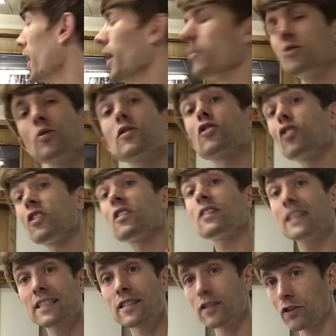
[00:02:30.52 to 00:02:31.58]
So it's good to
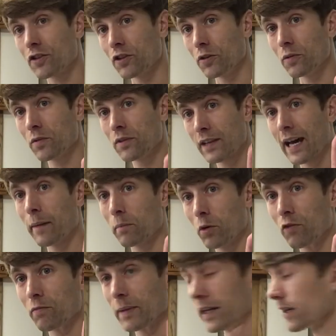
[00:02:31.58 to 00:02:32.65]
listen to that
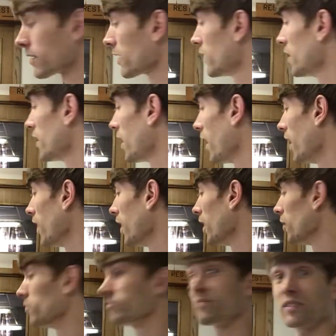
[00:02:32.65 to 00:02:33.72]
movement.
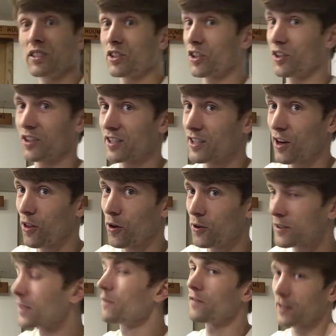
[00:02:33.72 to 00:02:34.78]
It's good to listen to the
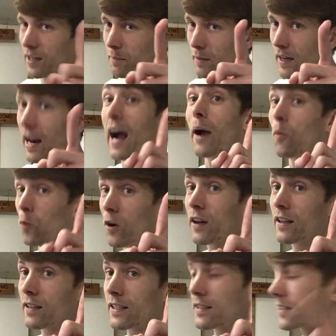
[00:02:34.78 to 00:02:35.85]
whole symphony, but I
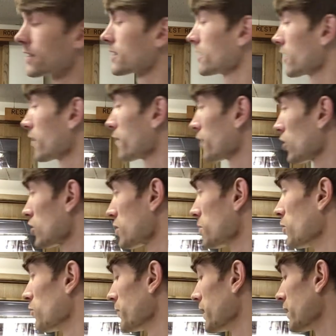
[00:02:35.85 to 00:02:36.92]
would at least listen to the first
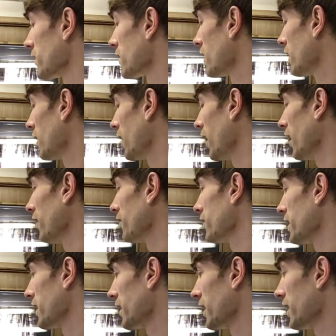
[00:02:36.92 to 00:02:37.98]
movement
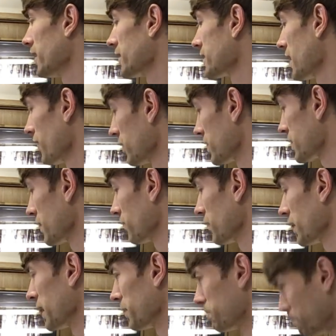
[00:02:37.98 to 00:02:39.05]
of the 7th
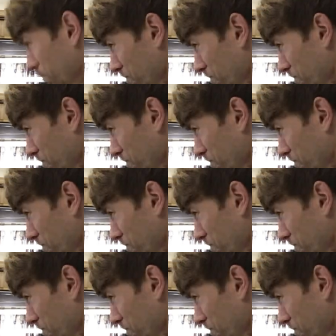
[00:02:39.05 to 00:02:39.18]
Symphony